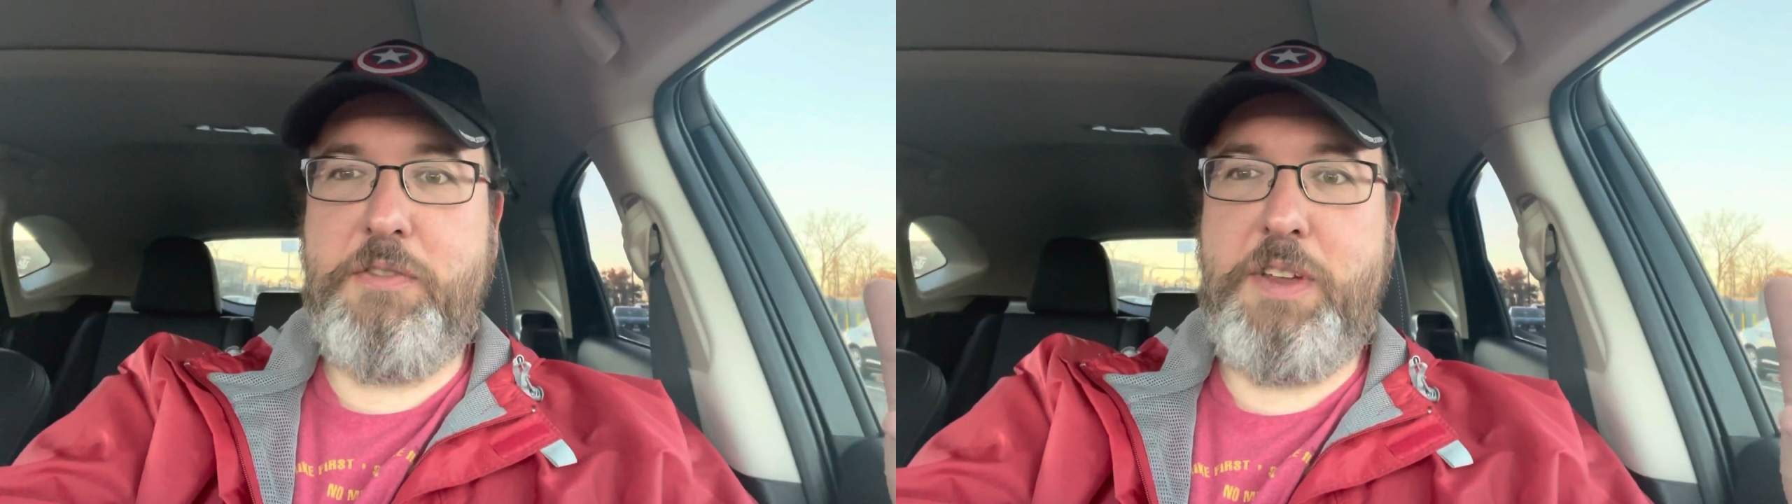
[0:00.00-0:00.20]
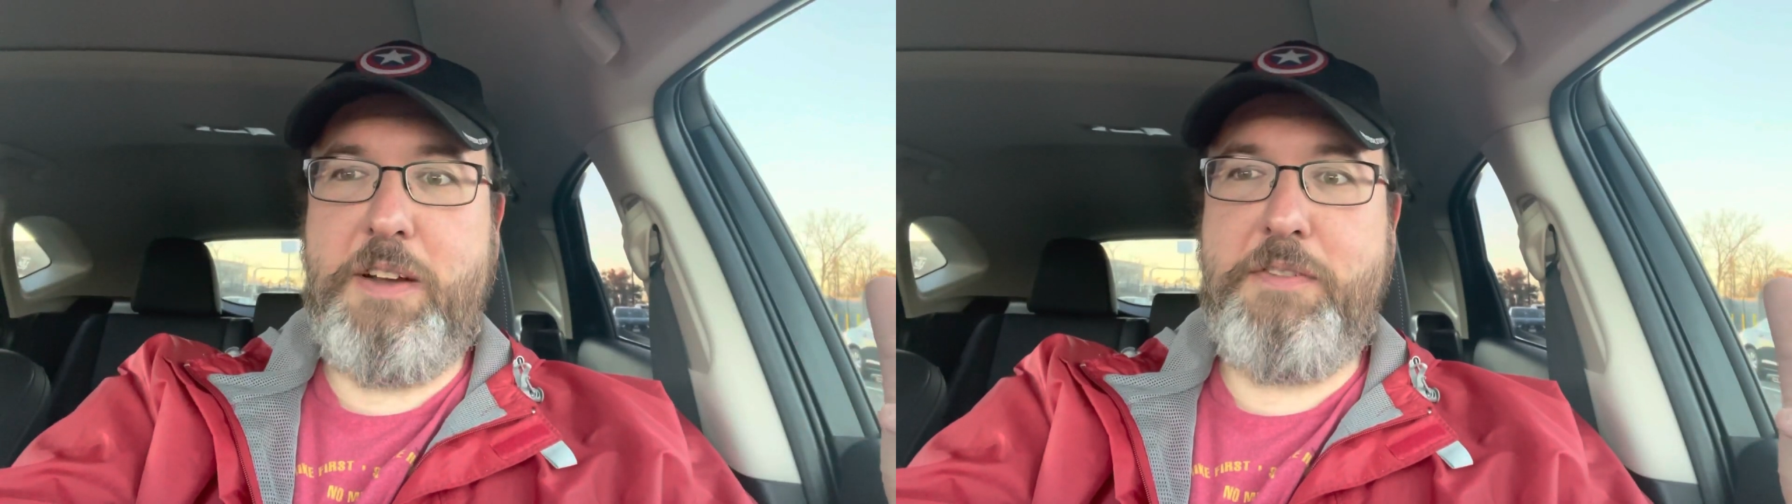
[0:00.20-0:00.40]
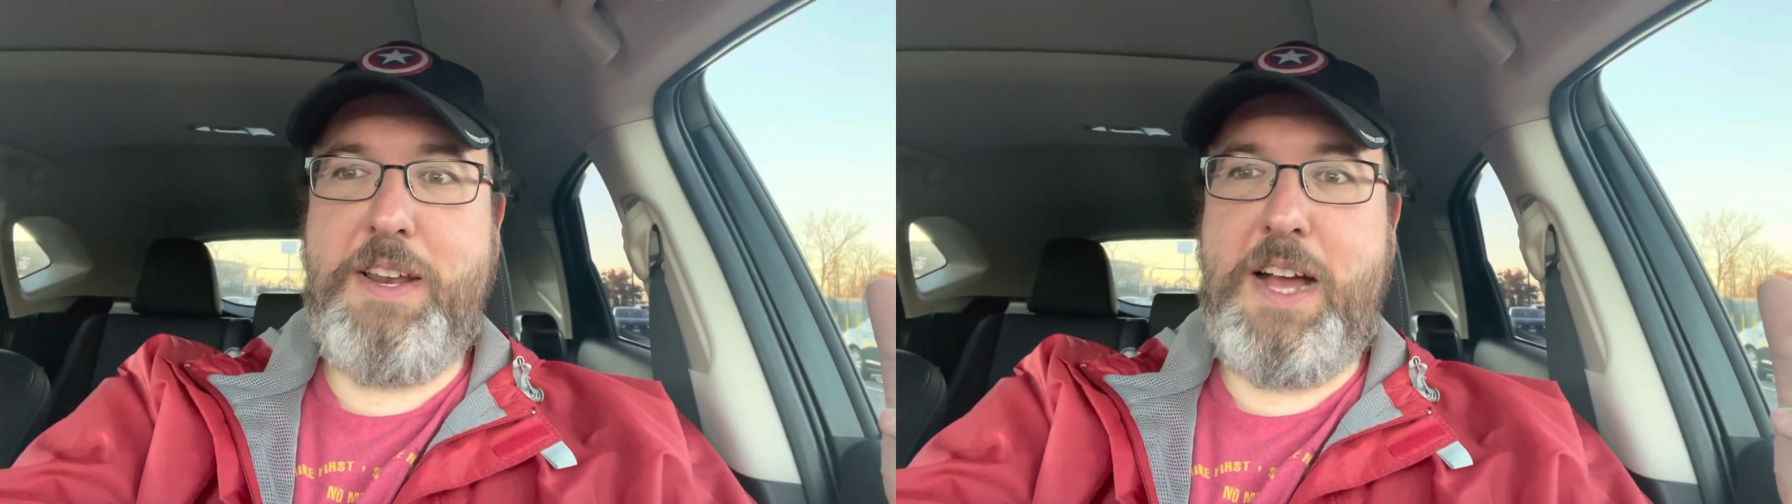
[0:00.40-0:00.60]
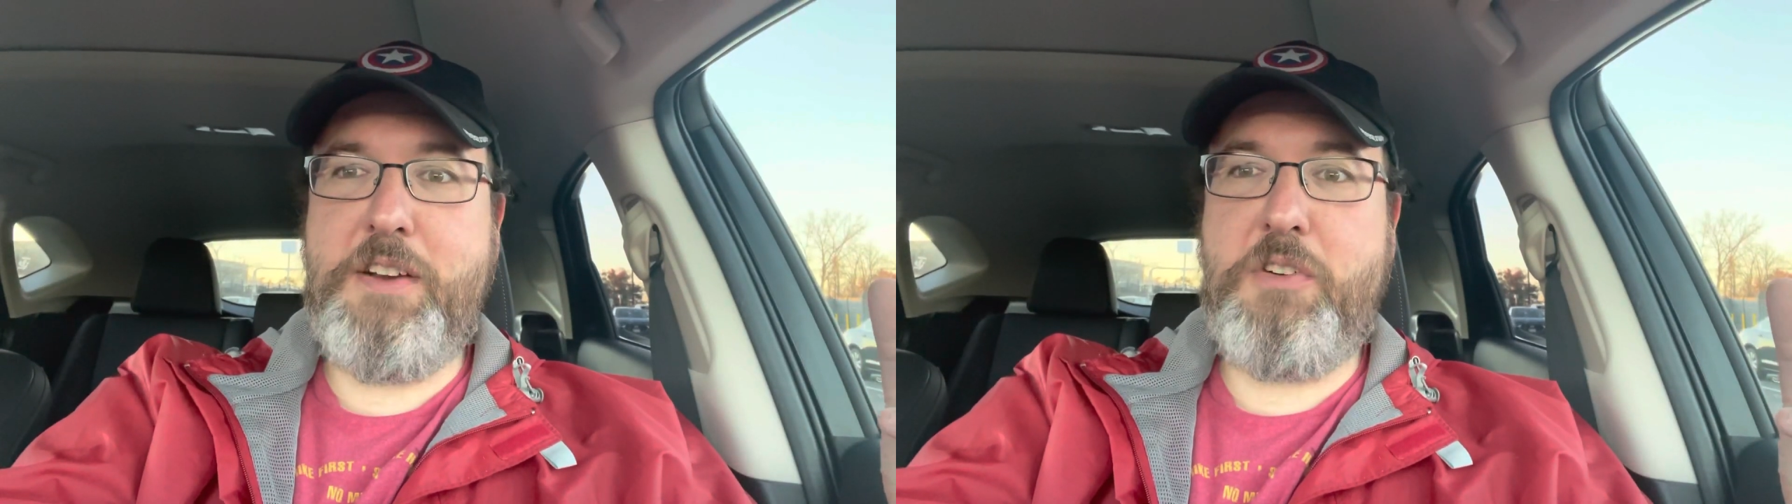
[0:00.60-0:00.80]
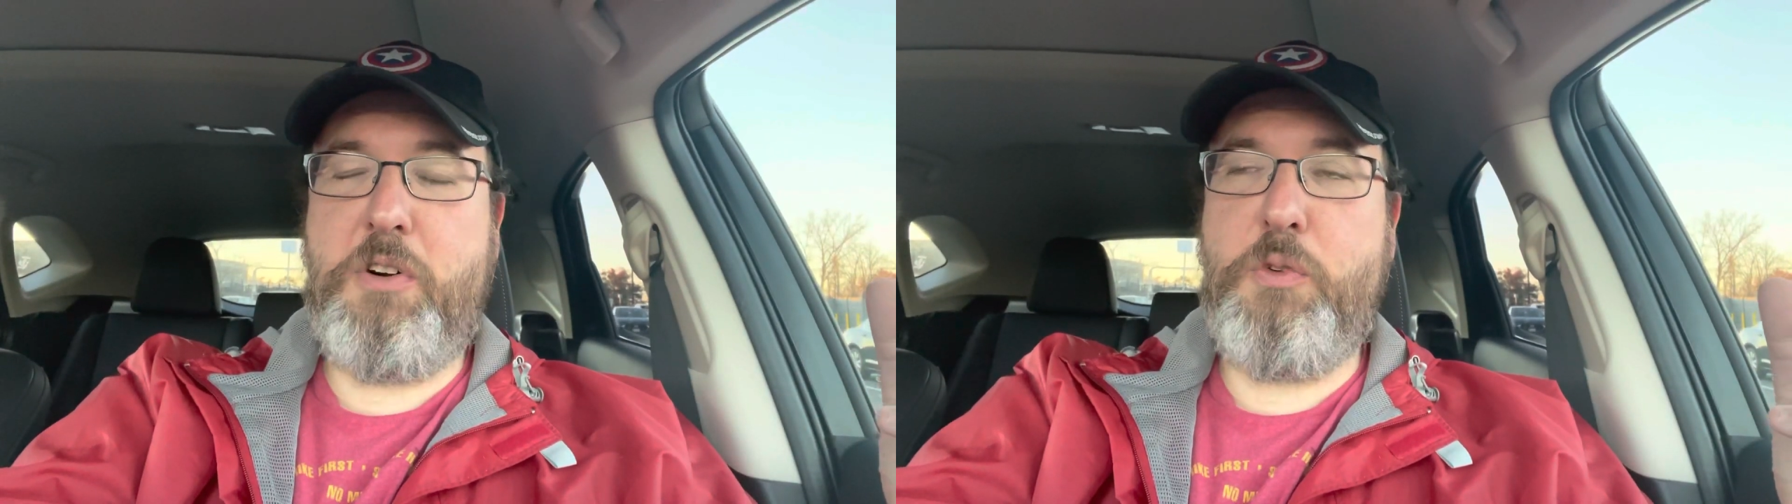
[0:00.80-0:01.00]
you have not
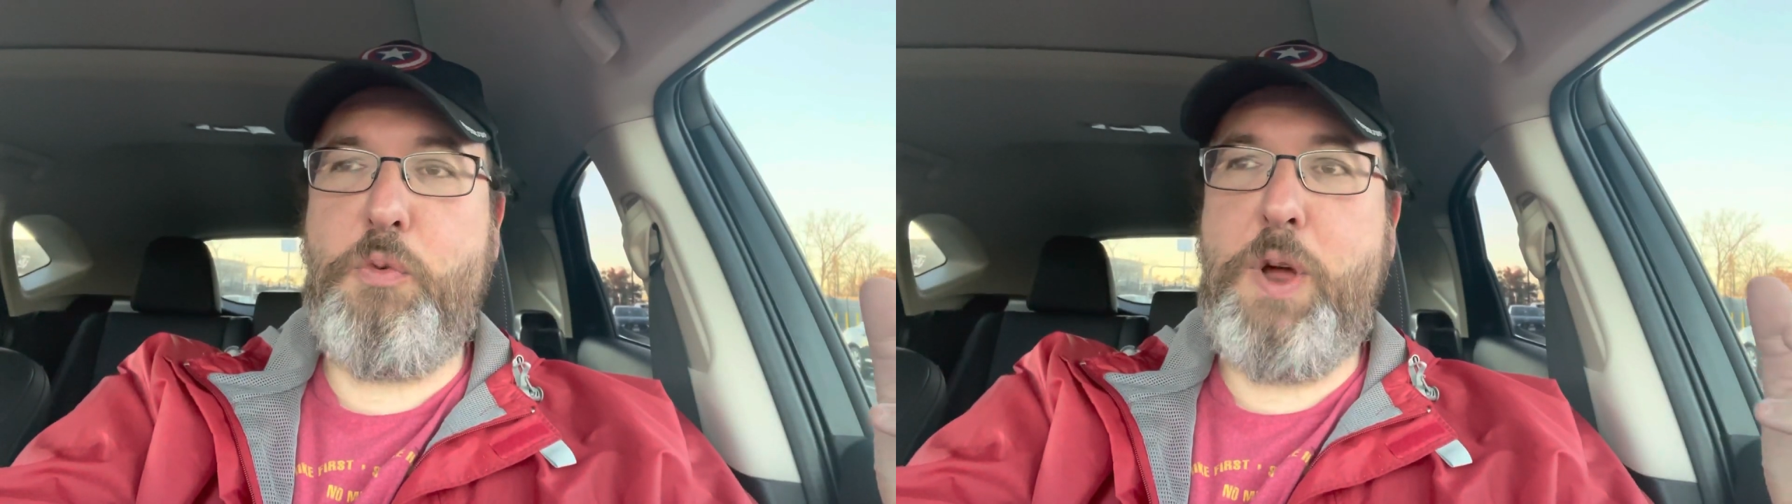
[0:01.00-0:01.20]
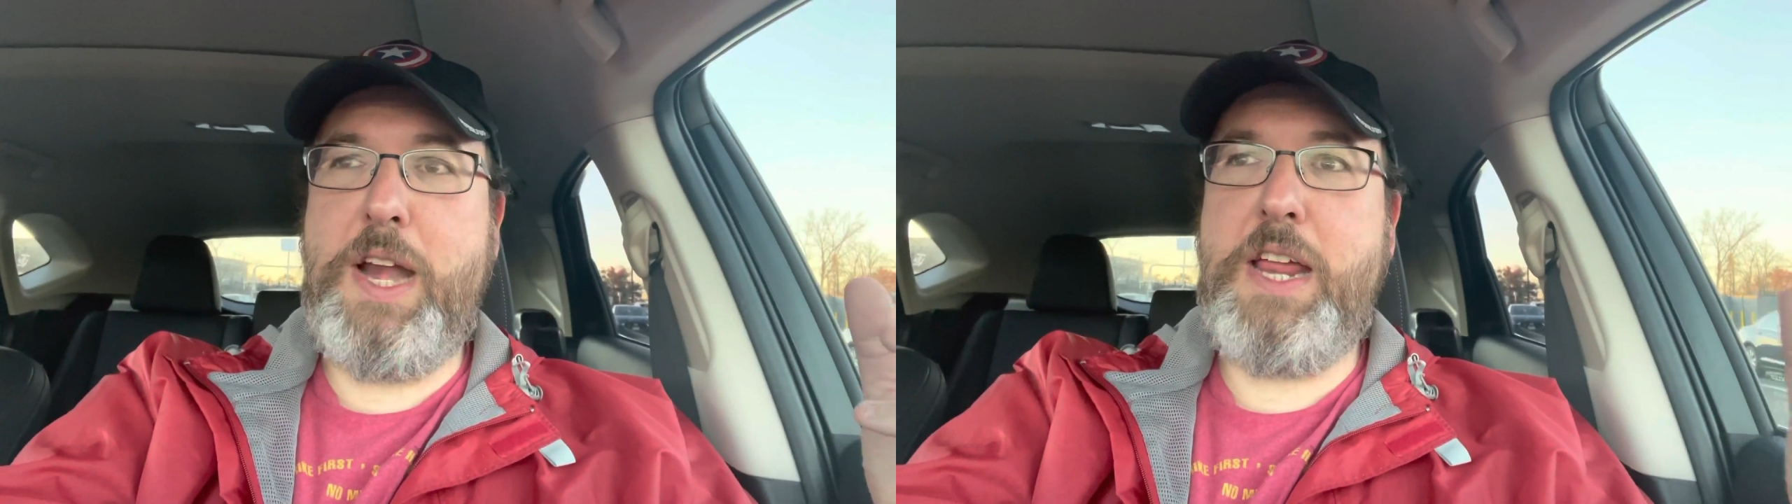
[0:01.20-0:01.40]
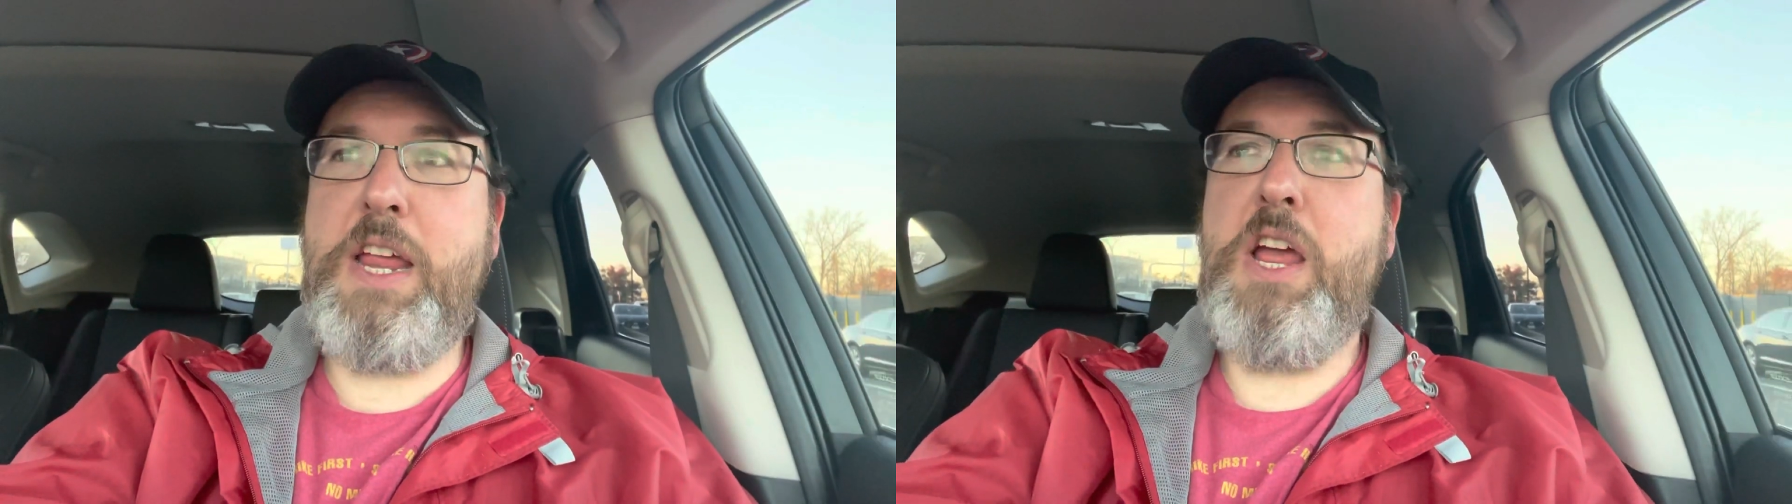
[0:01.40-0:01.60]
already.